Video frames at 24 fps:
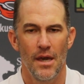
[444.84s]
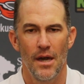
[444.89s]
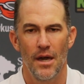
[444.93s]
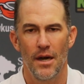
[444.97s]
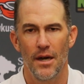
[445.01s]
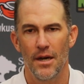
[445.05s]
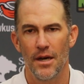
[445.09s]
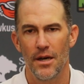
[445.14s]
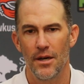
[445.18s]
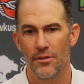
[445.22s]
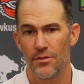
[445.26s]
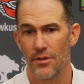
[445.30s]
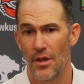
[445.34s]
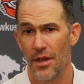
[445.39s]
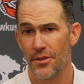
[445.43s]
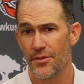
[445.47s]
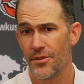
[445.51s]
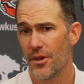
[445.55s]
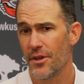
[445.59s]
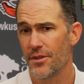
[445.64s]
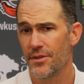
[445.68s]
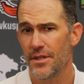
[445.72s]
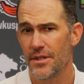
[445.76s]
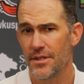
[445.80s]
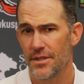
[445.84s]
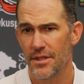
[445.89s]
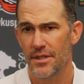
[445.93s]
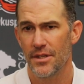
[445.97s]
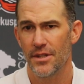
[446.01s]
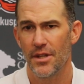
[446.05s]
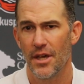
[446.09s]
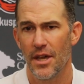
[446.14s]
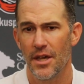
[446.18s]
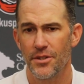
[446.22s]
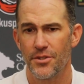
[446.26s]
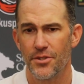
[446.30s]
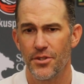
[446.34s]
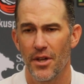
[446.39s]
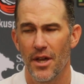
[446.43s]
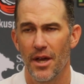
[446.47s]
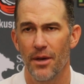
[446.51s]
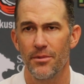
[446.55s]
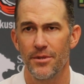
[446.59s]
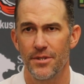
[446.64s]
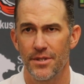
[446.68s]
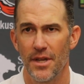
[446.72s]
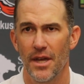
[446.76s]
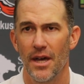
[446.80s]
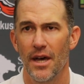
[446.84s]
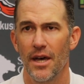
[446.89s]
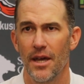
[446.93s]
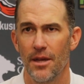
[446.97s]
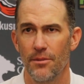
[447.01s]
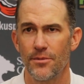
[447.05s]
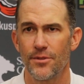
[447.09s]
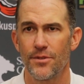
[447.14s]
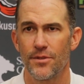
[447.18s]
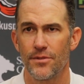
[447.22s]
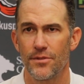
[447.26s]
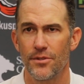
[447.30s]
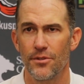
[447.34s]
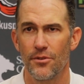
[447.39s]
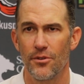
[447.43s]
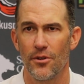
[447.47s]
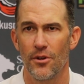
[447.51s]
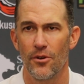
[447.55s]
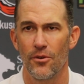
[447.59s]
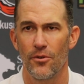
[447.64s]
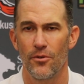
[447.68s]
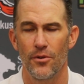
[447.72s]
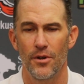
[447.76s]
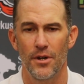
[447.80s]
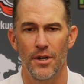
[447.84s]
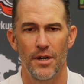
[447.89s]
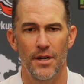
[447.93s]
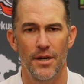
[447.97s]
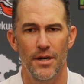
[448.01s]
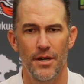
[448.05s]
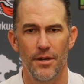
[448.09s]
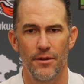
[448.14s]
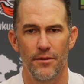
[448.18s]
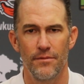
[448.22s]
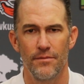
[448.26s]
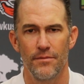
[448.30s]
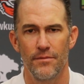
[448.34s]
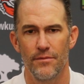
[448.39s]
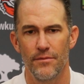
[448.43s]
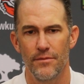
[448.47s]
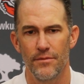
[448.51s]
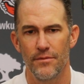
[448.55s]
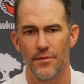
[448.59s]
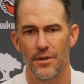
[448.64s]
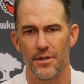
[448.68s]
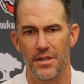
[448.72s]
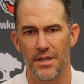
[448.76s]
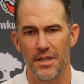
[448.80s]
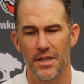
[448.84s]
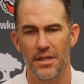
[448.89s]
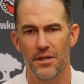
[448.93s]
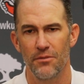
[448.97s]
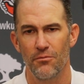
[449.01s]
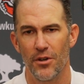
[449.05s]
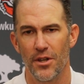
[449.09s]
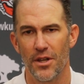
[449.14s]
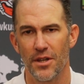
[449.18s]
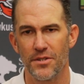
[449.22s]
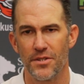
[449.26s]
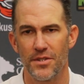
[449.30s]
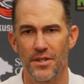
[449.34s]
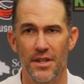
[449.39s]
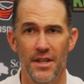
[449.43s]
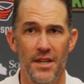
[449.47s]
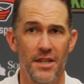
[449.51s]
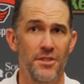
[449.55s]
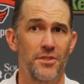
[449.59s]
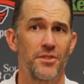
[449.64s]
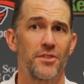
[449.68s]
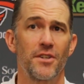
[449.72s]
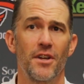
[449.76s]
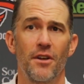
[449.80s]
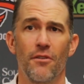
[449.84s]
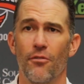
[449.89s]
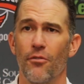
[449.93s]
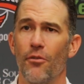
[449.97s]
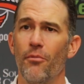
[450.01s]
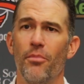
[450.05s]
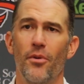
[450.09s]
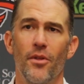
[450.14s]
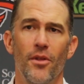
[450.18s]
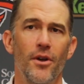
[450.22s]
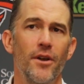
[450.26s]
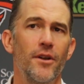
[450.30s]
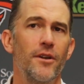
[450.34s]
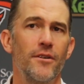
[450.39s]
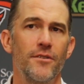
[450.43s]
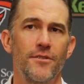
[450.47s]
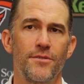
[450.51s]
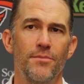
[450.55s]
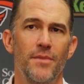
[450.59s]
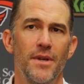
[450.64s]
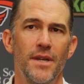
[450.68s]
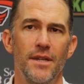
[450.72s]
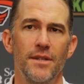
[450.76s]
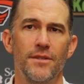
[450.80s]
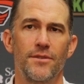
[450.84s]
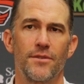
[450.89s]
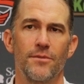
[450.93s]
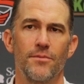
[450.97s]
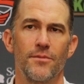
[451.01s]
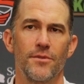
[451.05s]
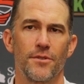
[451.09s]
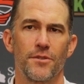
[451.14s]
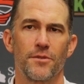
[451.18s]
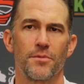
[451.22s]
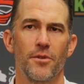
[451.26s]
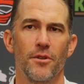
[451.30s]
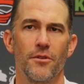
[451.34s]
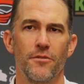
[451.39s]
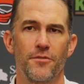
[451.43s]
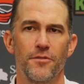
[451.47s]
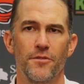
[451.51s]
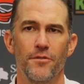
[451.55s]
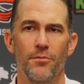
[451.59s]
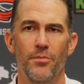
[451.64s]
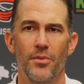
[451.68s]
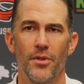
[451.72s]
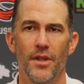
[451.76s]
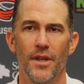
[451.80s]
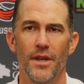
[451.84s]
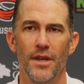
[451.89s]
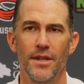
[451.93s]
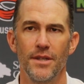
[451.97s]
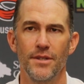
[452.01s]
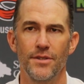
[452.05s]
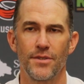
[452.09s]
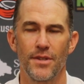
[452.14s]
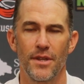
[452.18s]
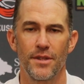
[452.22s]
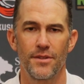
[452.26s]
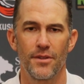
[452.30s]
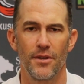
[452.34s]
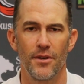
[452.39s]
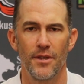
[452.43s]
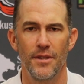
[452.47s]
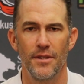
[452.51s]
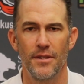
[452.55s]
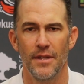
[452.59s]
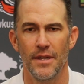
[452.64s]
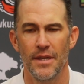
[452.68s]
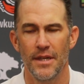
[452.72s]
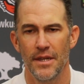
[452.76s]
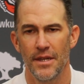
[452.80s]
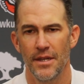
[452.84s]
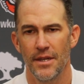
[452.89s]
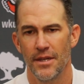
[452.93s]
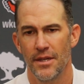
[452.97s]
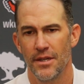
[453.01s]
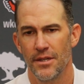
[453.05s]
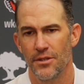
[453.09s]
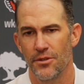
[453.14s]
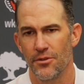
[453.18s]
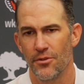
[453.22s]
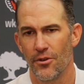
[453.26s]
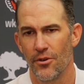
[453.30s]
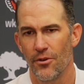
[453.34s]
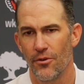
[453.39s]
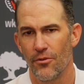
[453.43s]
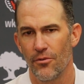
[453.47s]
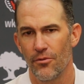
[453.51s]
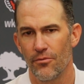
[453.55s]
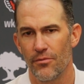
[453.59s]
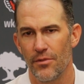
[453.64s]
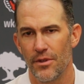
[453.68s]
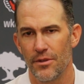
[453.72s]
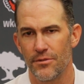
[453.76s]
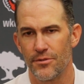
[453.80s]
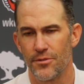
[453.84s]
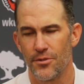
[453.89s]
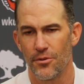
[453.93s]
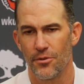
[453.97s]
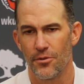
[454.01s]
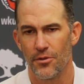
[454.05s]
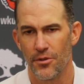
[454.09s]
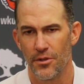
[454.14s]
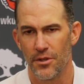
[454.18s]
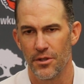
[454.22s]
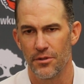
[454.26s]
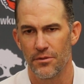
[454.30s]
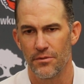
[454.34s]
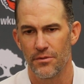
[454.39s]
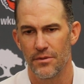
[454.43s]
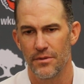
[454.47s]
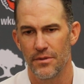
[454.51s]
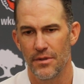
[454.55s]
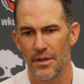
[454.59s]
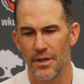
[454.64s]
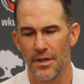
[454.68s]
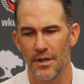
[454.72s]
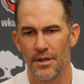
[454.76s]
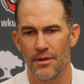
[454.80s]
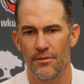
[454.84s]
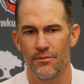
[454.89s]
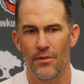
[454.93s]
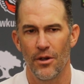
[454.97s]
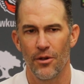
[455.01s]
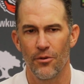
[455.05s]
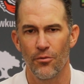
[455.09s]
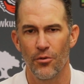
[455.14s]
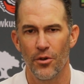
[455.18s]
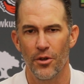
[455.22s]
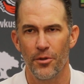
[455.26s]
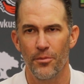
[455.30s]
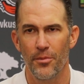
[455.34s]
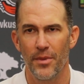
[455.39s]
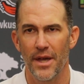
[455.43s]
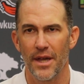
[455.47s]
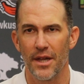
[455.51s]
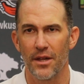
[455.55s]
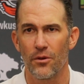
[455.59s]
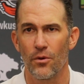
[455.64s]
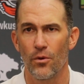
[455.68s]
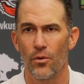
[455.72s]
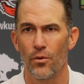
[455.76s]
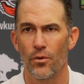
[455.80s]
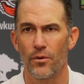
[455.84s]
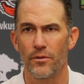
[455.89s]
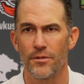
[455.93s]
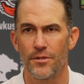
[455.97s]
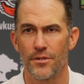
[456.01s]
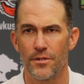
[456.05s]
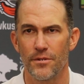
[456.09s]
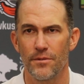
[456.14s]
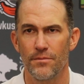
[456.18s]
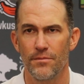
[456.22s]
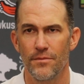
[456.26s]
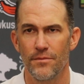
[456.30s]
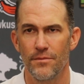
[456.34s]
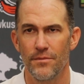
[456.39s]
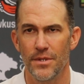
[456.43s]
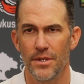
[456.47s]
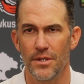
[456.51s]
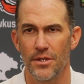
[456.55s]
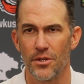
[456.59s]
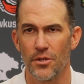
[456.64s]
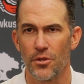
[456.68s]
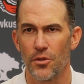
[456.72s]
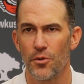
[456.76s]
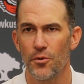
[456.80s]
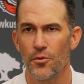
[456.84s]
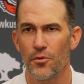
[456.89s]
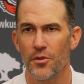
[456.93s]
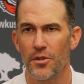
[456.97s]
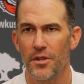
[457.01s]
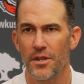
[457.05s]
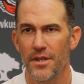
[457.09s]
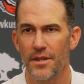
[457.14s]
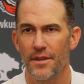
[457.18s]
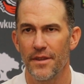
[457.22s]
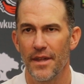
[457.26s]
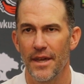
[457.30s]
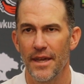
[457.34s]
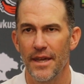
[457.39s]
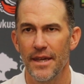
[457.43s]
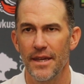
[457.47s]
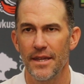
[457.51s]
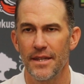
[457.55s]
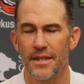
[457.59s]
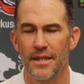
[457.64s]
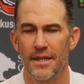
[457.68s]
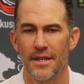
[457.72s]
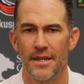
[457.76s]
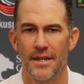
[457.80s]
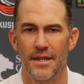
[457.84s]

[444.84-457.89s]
I thought they did a nice job at times. You know, again, when I said, hey, several players made some explosive plays, I thought, you know, it certainly our running back core should be included in that.